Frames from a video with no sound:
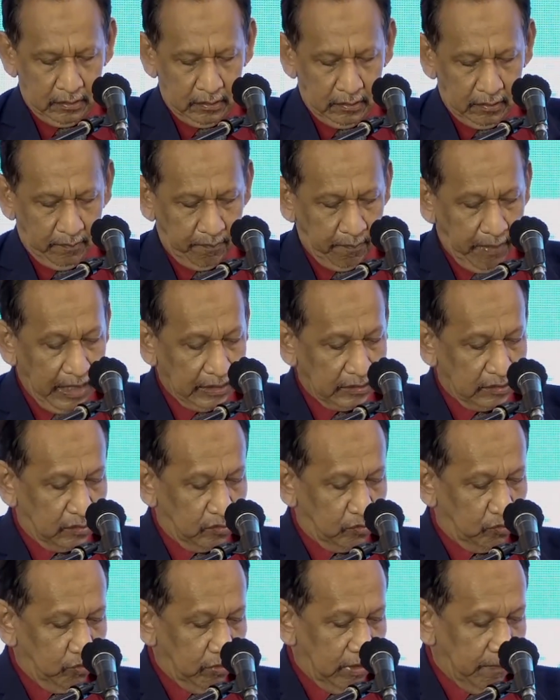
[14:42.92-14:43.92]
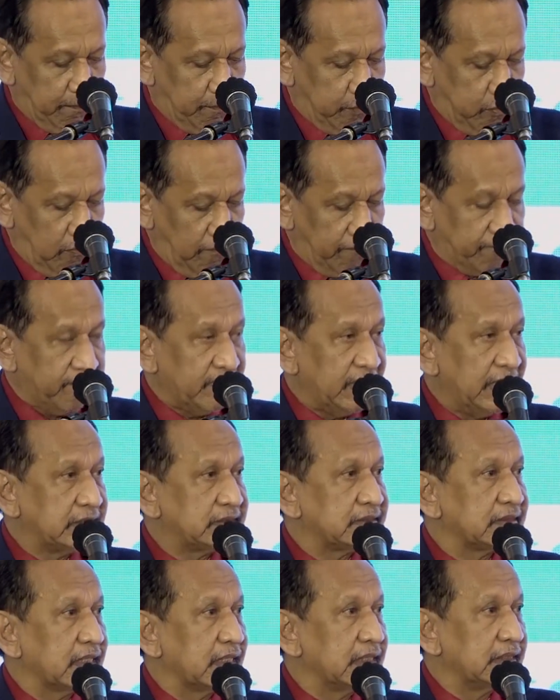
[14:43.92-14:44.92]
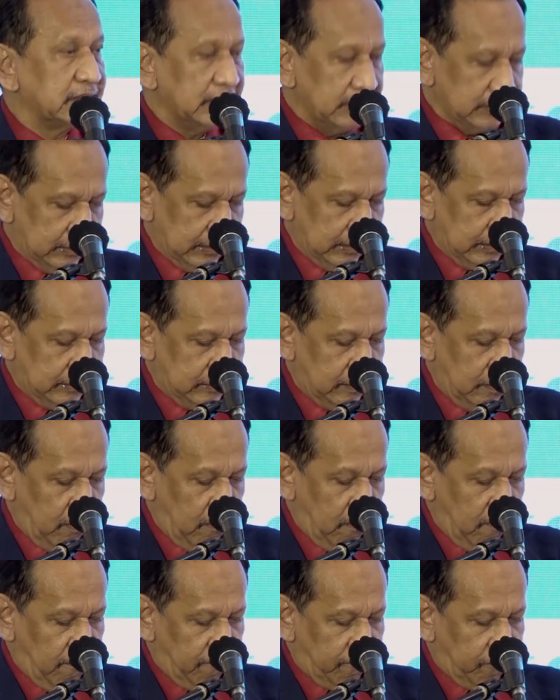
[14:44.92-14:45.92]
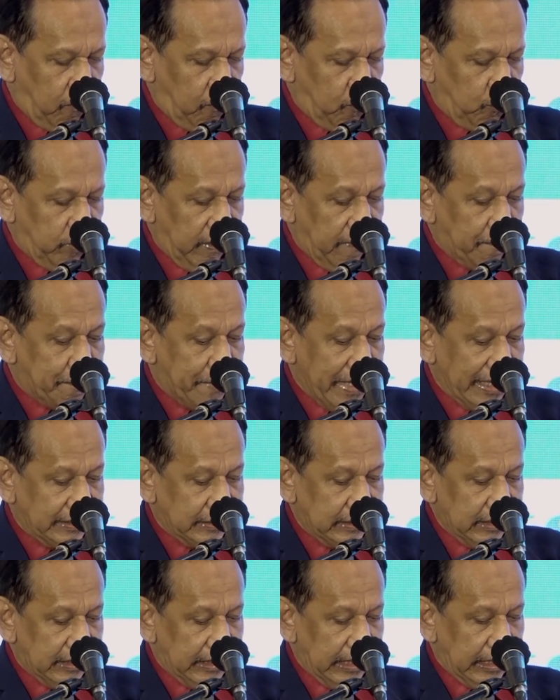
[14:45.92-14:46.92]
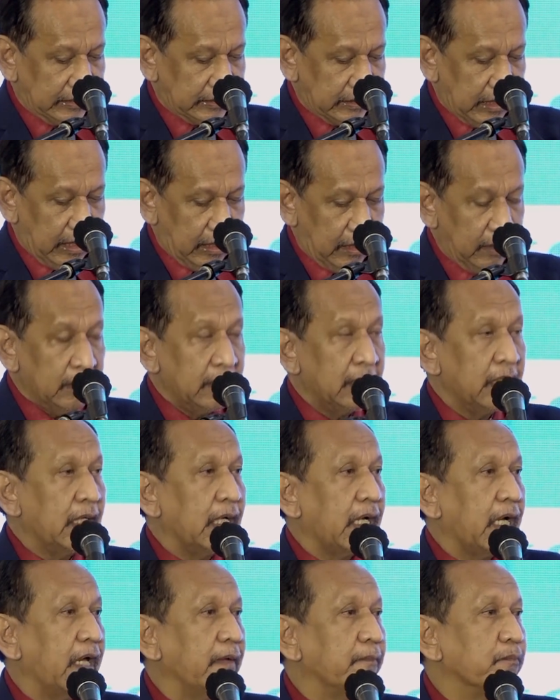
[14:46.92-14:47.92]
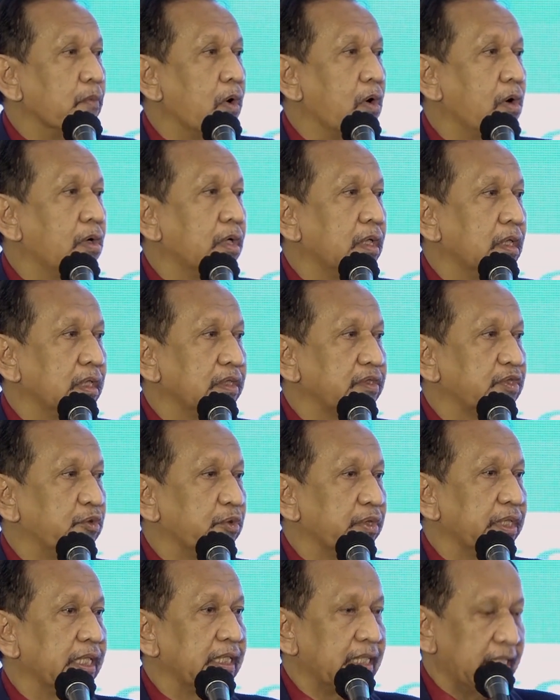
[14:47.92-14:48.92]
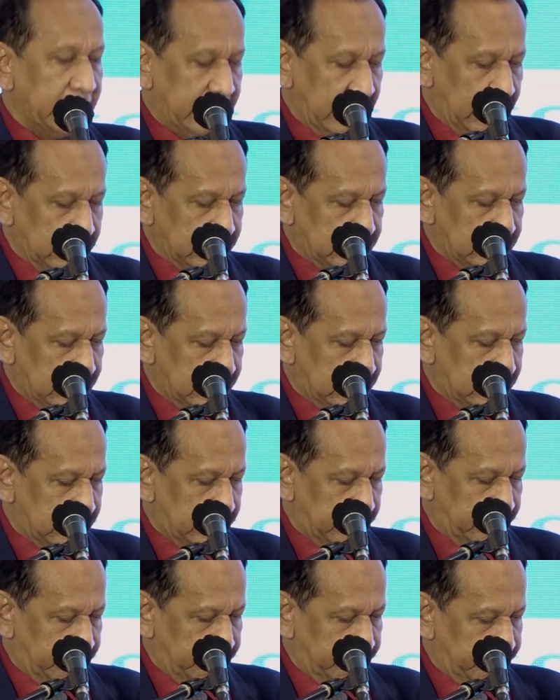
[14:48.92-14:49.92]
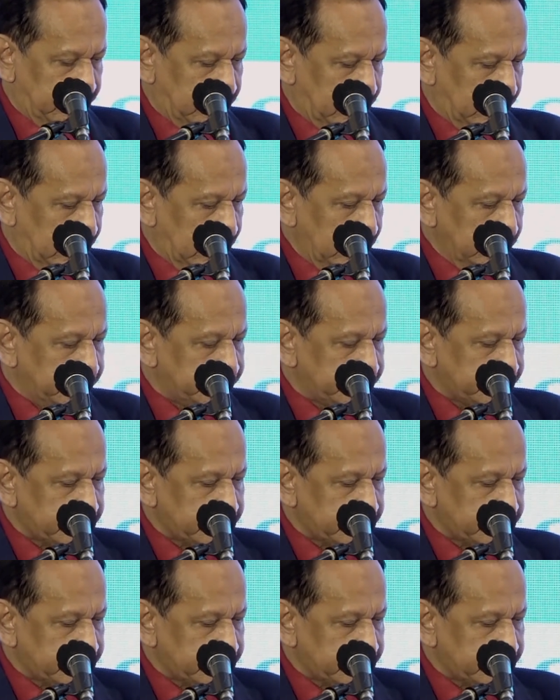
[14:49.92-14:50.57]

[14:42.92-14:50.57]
but to improve its researches with better data and more accurate analysis. Okay.